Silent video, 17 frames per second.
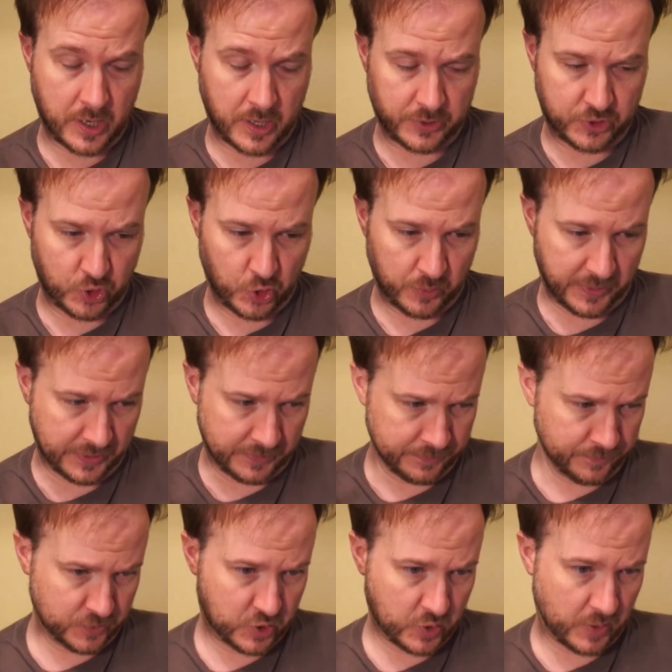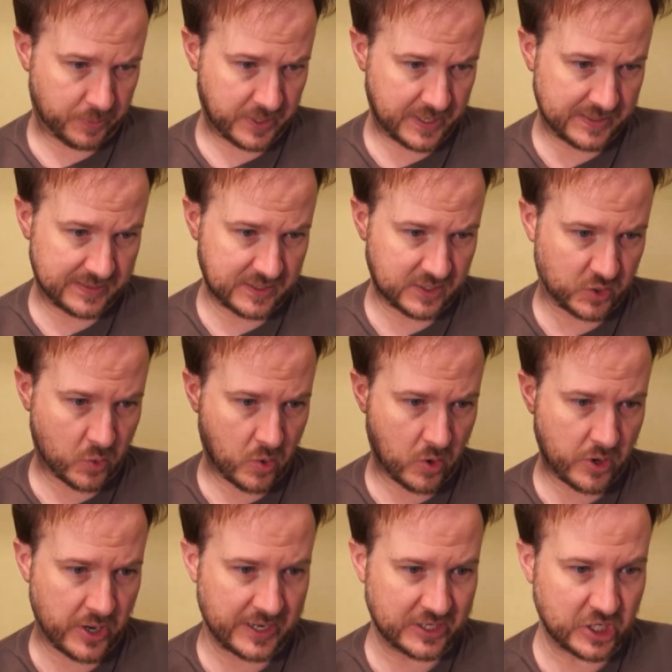tubing to replace this
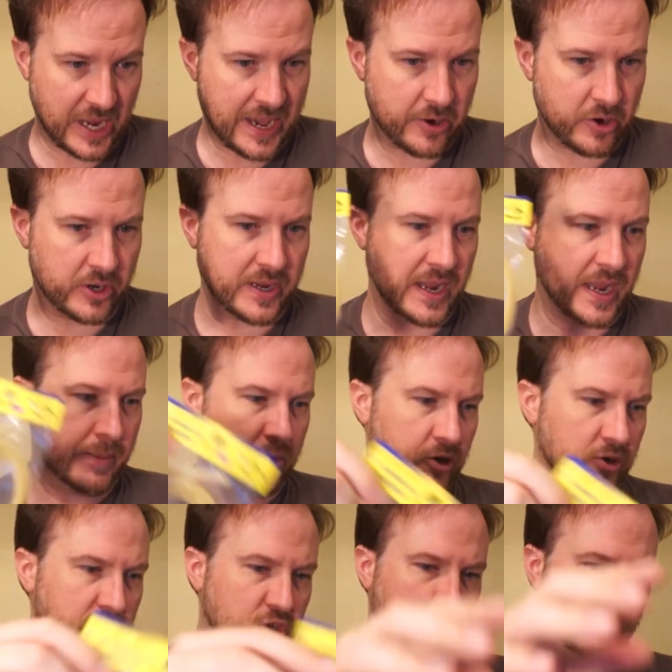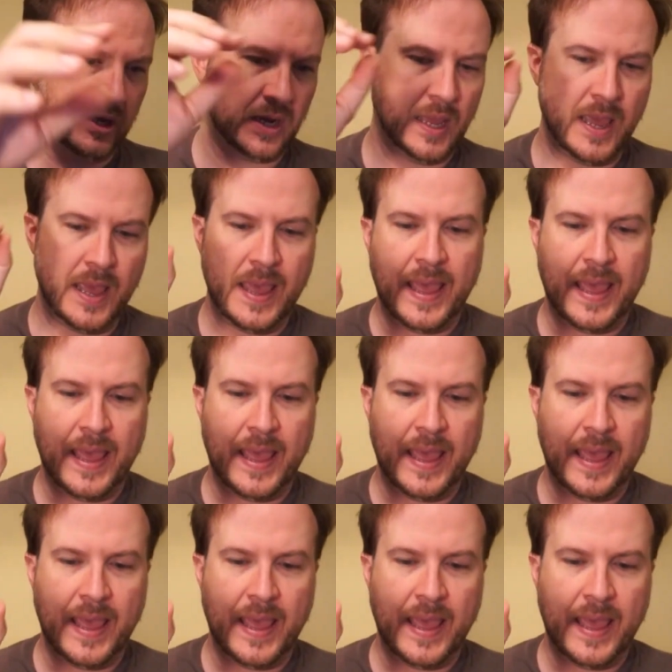quarter inch outer diameter tubing.